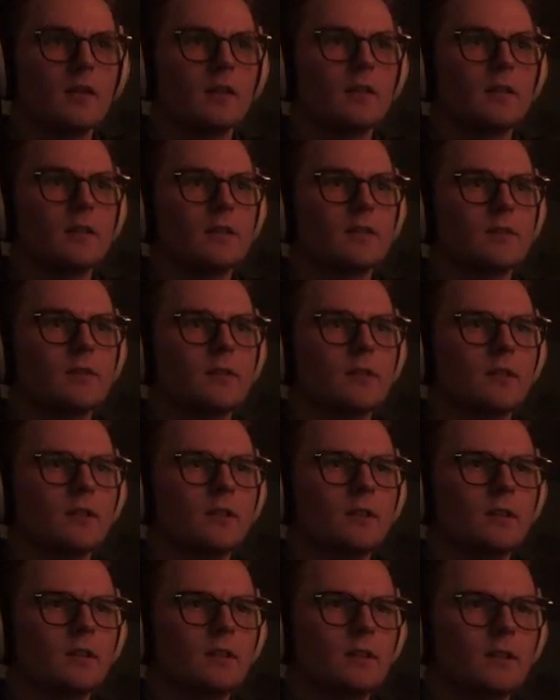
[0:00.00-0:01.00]
Is there
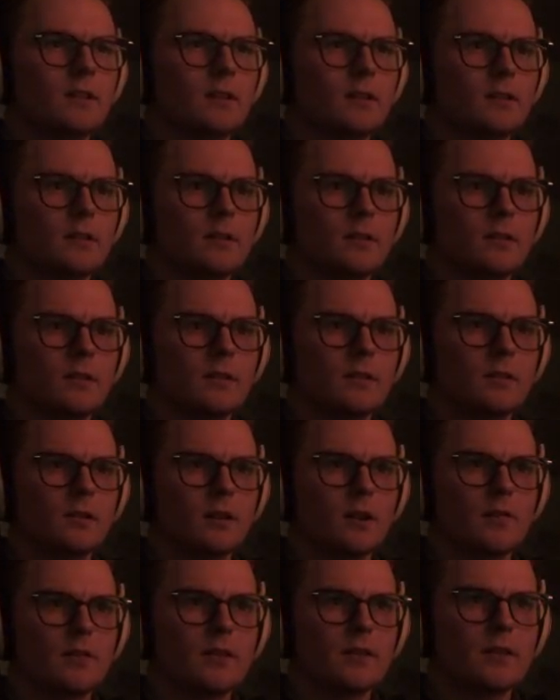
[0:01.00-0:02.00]
any
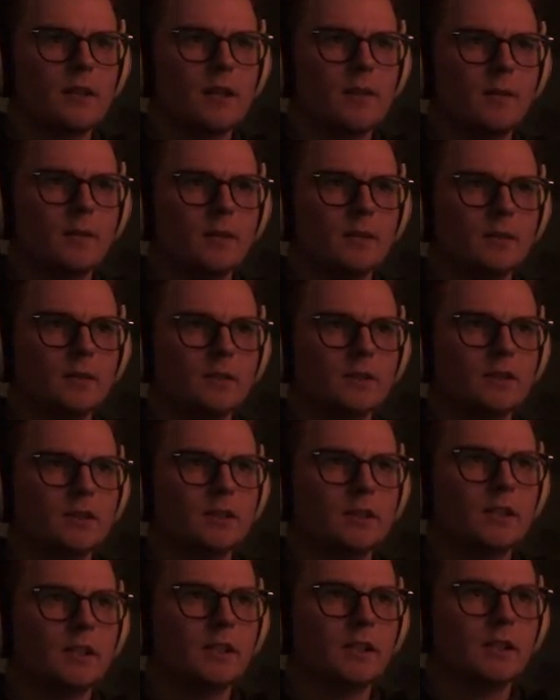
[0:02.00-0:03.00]
crafting tables in
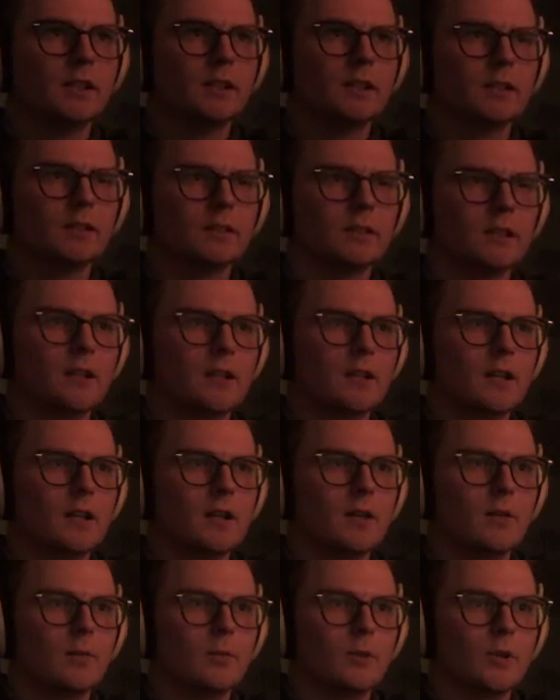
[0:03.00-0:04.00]
here?
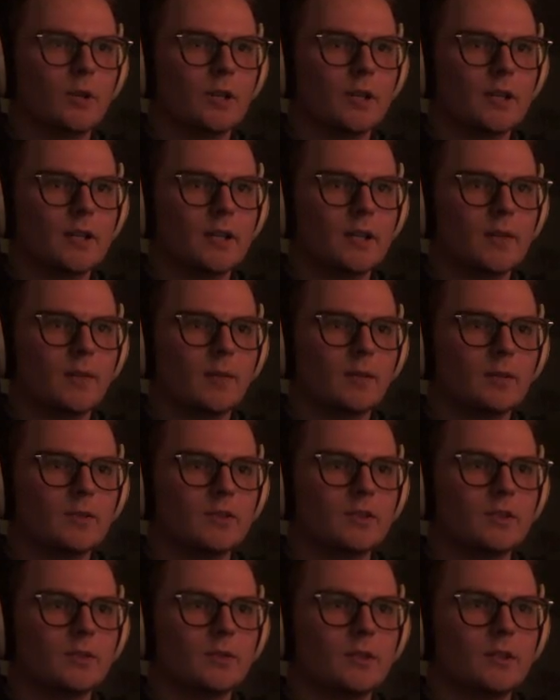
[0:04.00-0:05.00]
Working
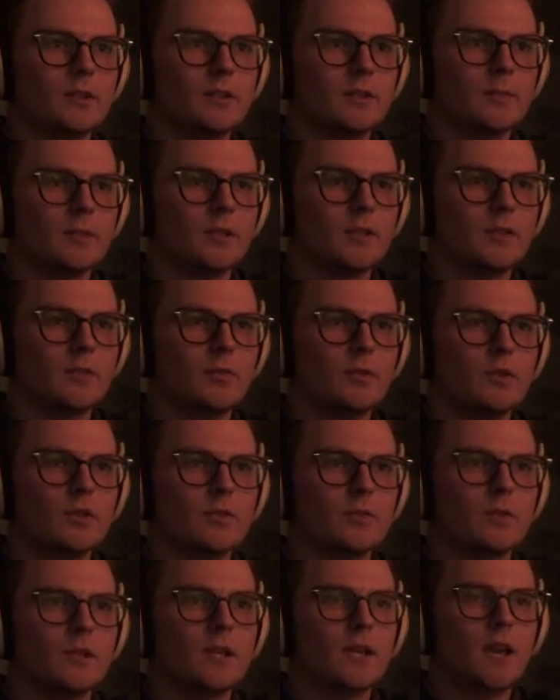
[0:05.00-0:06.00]
tables? No, it isn't, but there were
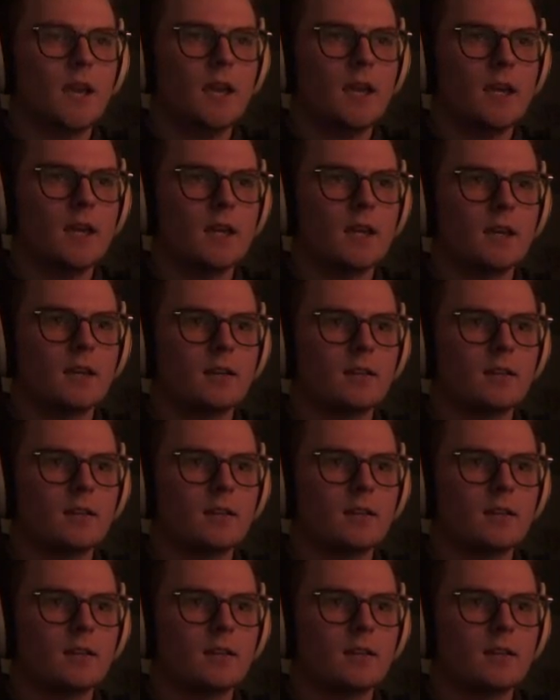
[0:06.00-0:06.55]
some cake.